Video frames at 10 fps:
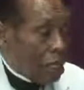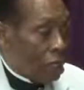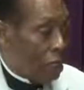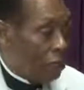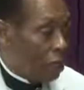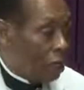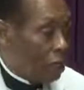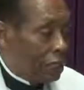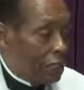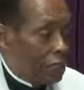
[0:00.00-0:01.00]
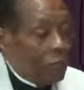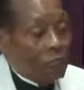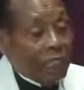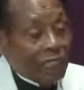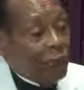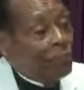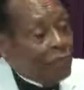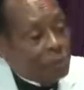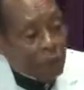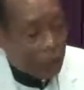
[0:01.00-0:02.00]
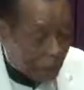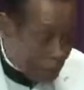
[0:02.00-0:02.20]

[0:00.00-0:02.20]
It's because it's not in the paper.